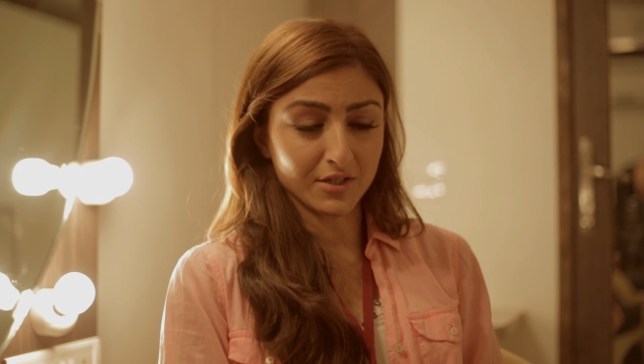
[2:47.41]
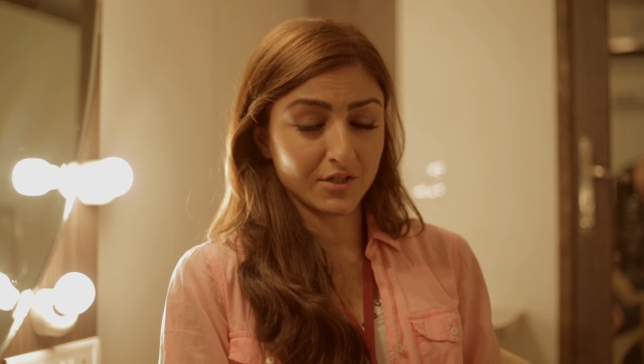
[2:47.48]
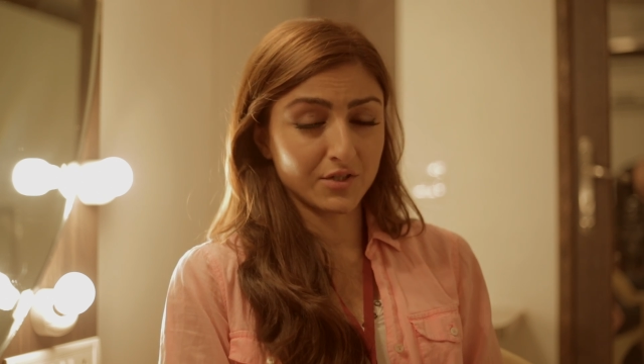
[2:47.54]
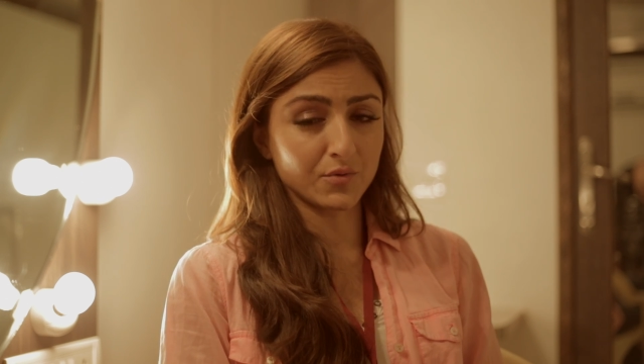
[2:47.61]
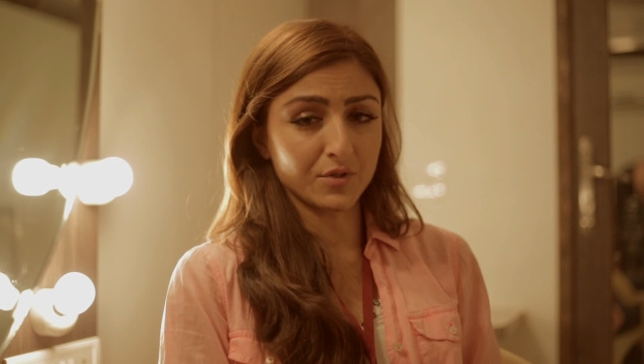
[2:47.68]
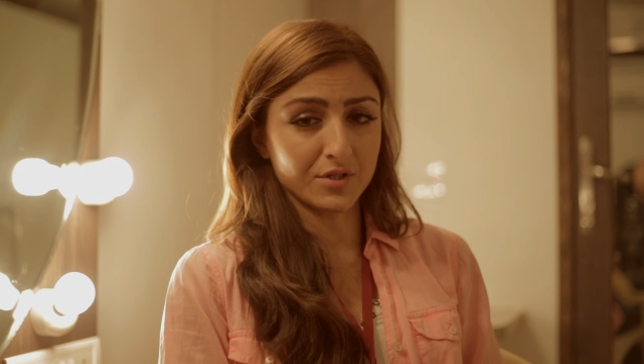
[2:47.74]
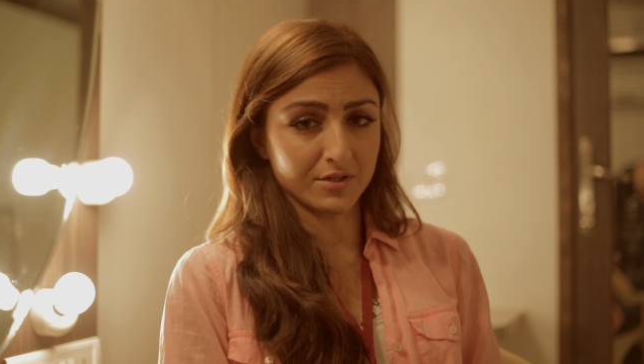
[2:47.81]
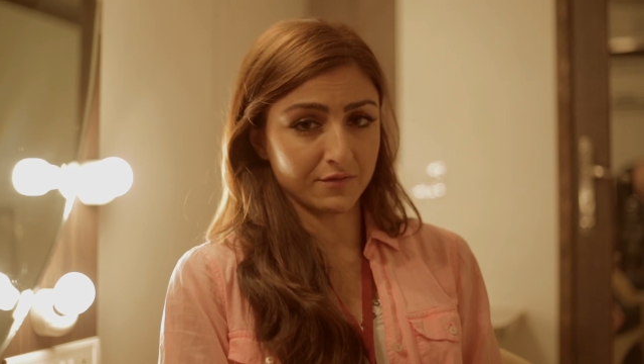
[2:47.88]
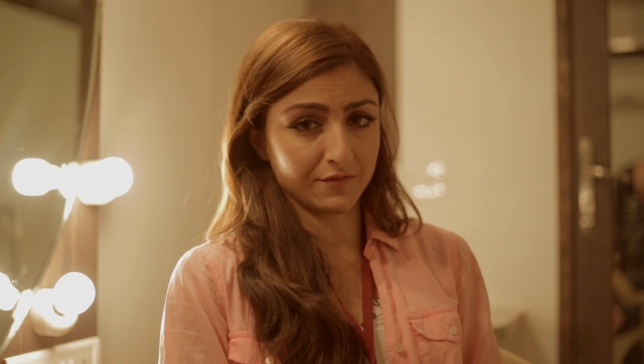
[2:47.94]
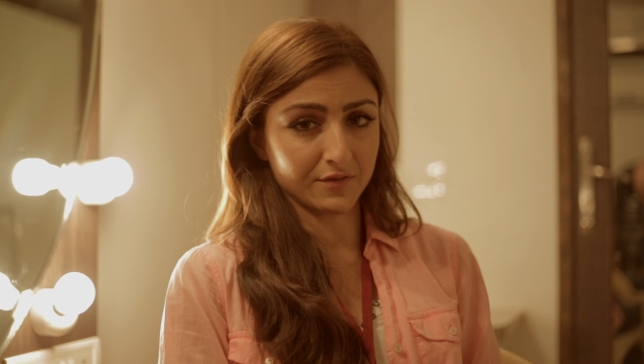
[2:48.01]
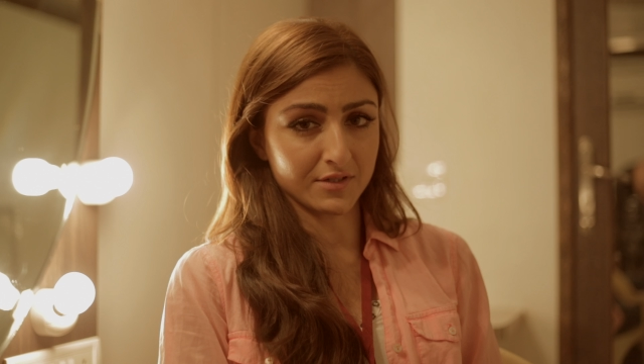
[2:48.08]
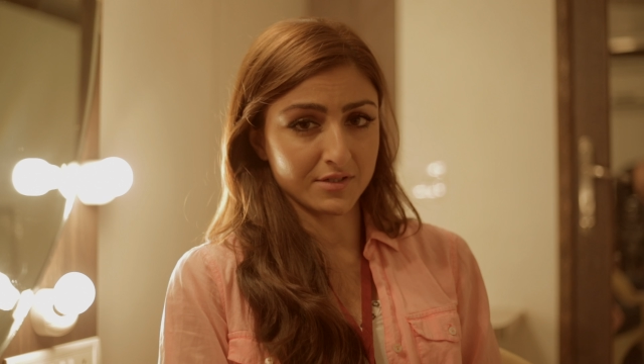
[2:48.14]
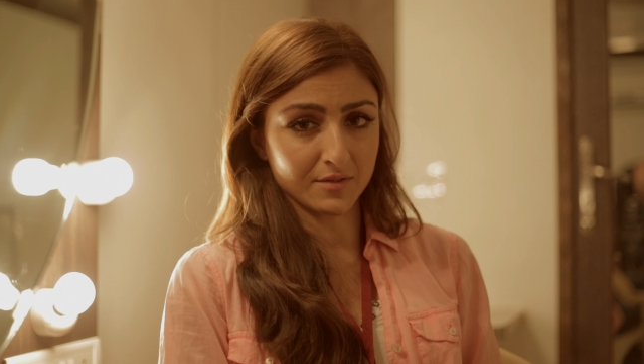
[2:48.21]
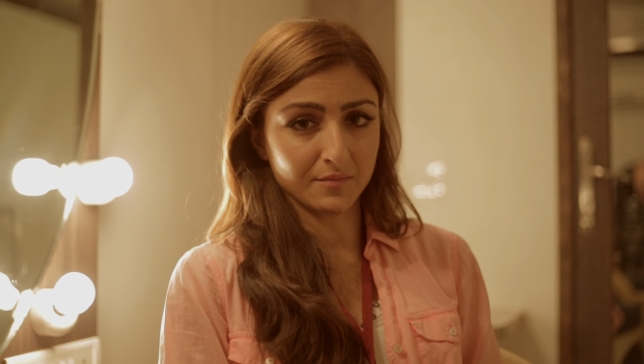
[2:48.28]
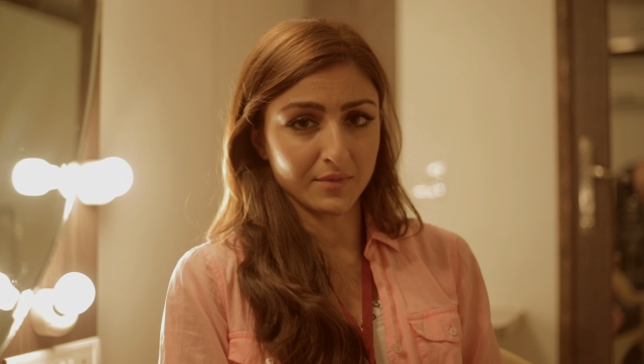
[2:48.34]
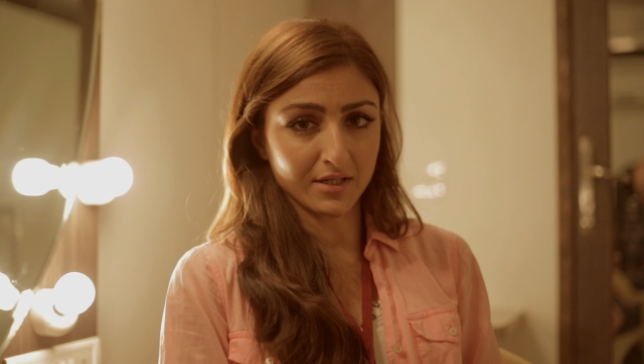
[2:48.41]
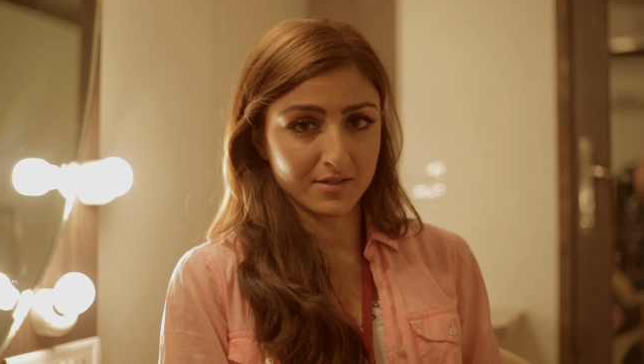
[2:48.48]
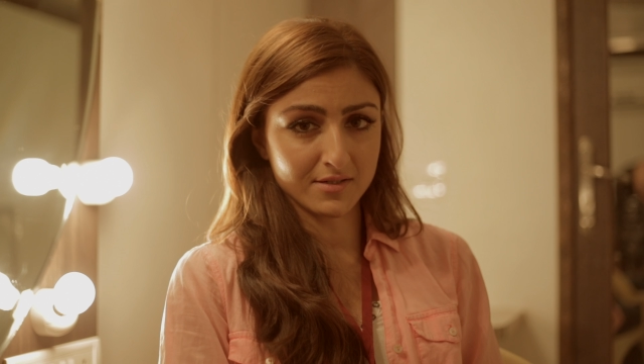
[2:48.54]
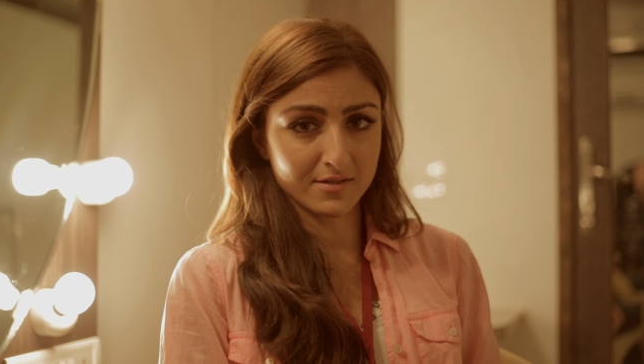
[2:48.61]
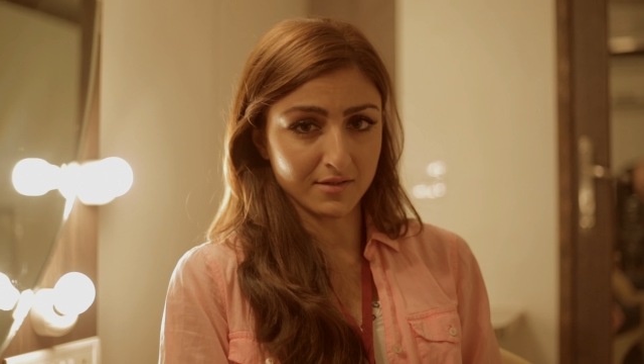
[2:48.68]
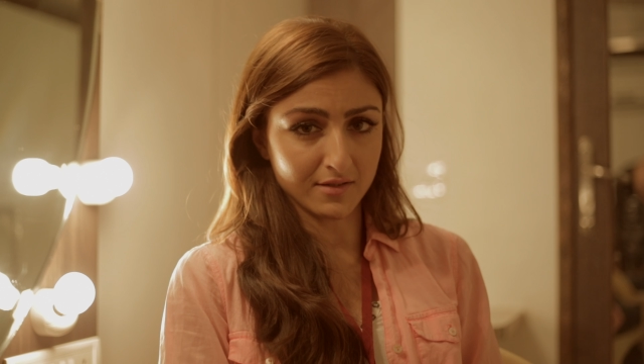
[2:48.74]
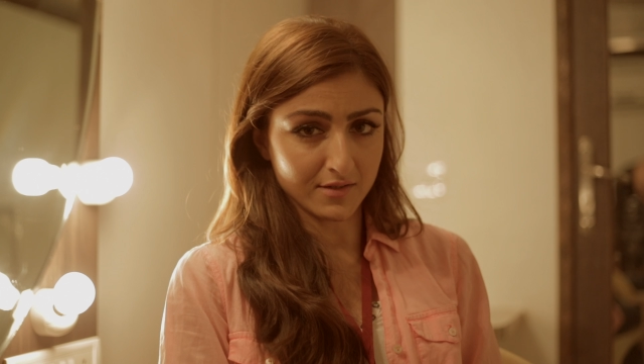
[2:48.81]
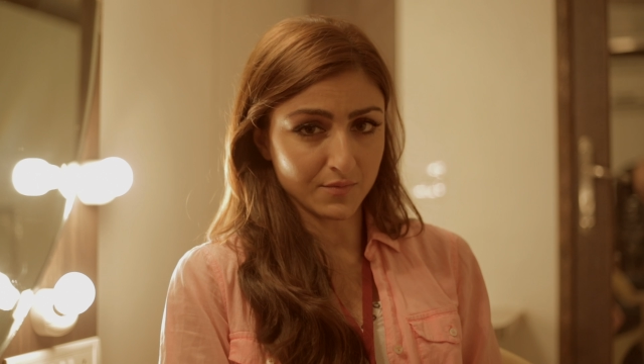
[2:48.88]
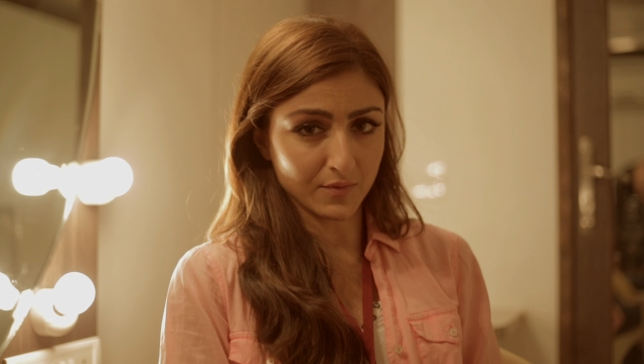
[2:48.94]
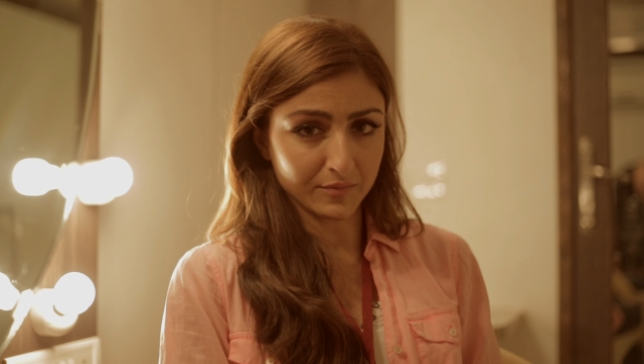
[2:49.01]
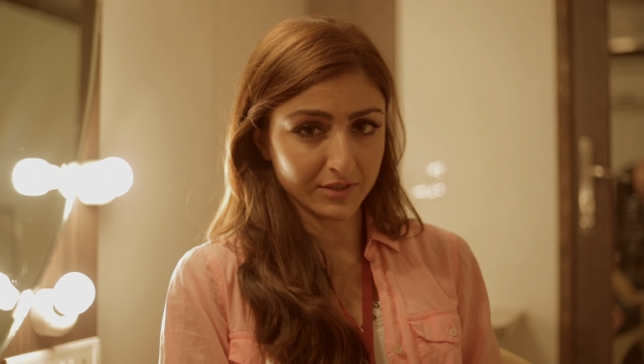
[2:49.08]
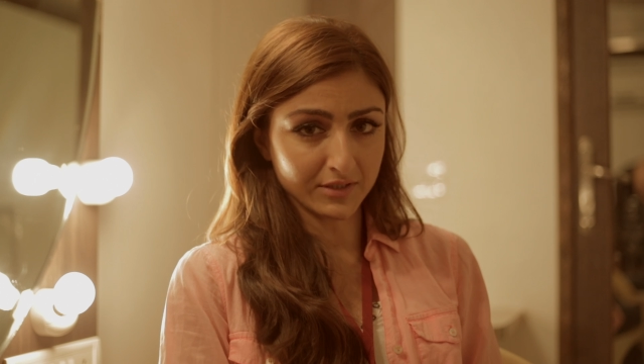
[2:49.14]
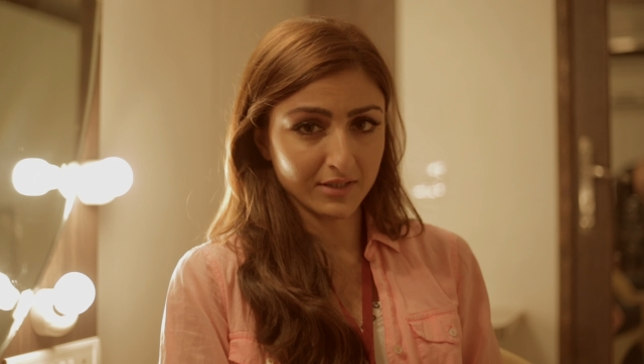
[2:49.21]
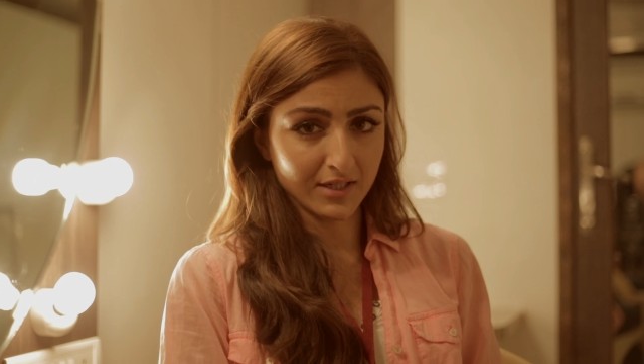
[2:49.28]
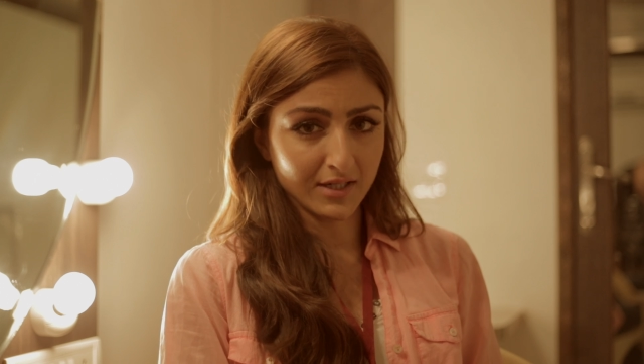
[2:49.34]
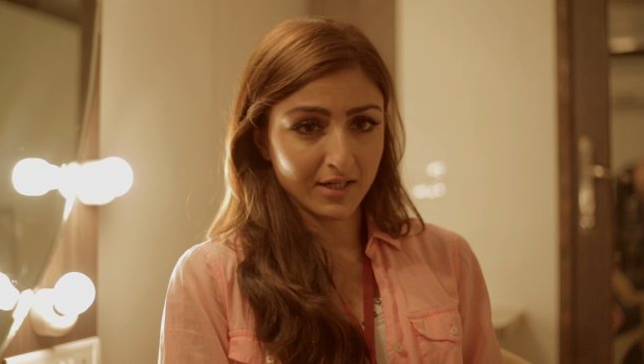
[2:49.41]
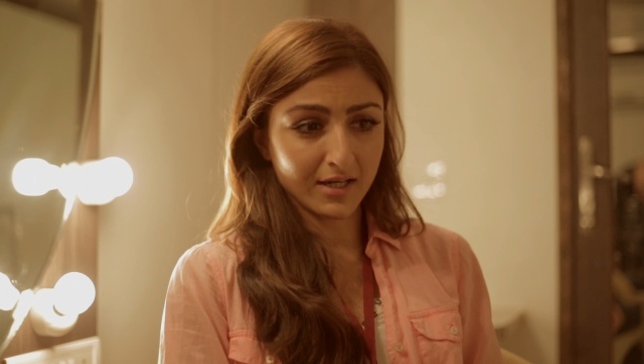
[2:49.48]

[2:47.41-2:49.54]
a huge difference it makes to these women.